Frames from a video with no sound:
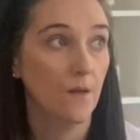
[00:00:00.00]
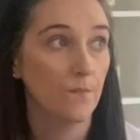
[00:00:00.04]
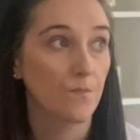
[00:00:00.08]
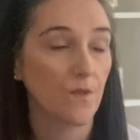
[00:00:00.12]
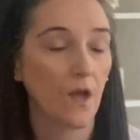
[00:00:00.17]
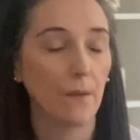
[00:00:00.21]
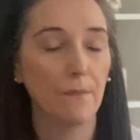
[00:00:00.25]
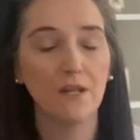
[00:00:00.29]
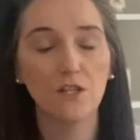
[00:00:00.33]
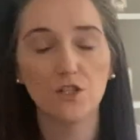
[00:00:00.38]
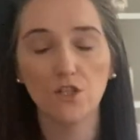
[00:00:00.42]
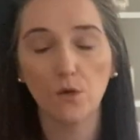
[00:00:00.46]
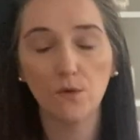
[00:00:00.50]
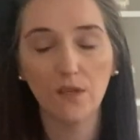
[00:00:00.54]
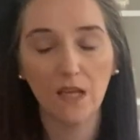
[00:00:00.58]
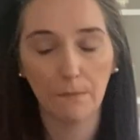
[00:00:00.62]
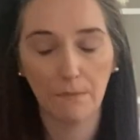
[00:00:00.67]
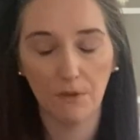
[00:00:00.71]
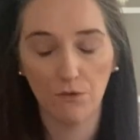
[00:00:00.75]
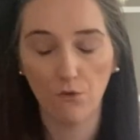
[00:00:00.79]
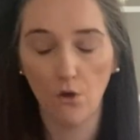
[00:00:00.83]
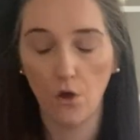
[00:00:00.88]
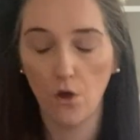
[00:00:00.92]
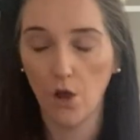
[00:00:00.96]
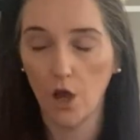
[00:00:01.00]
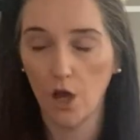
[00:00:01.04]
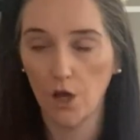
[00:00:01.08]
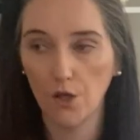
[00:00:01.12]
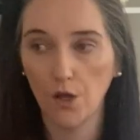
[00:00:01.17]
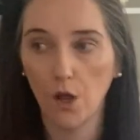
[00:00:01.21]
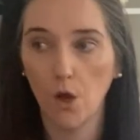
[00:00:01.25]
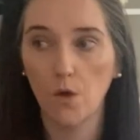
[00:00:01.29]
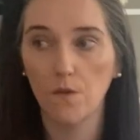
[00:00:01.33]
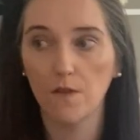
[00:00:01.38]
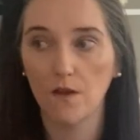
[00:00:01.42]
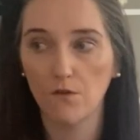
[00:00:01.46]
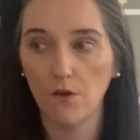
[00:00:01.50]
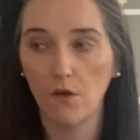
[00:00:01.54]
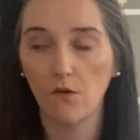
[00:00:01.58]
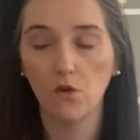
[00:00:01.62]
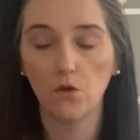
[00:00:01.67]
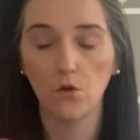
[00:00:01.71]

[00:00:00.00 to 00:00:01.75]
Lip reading: I mean, don't get me wrong, I know there are